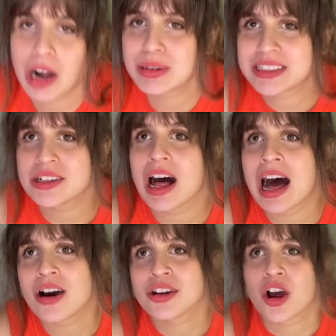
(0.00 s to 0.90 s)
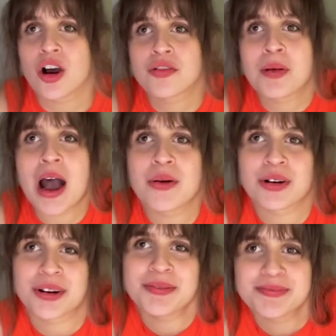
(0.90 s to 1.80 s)
we still out of
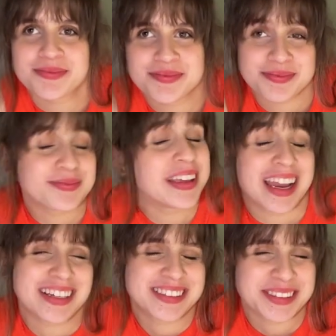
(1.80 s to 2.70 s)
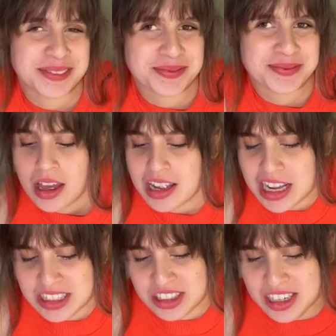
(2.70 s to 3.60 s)
power? Yes.
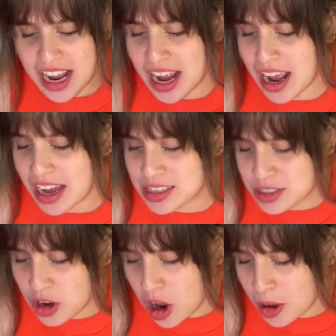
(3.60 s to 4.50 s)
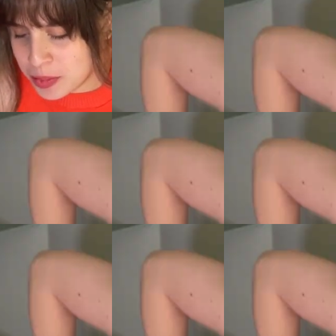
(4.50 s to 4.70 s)
Yesterday I stopped.